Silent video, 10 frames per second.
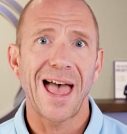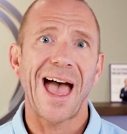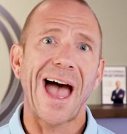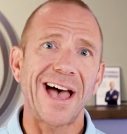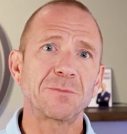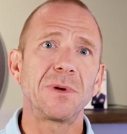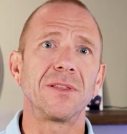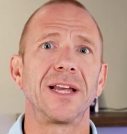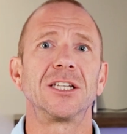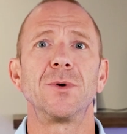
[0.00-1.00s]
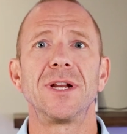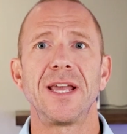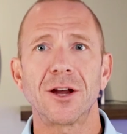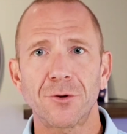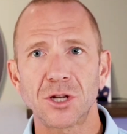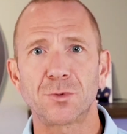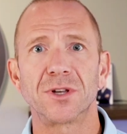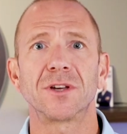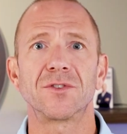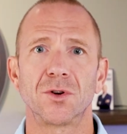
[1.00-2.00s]
has been linked to an increased
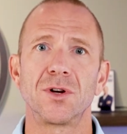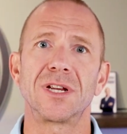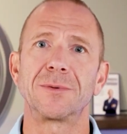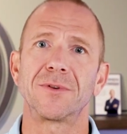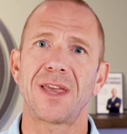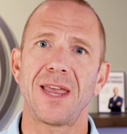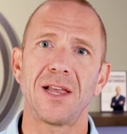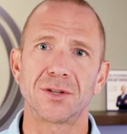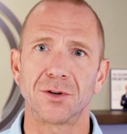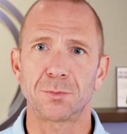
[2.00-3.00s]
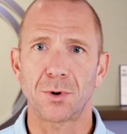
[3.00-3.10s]
risk of certain types of cancers,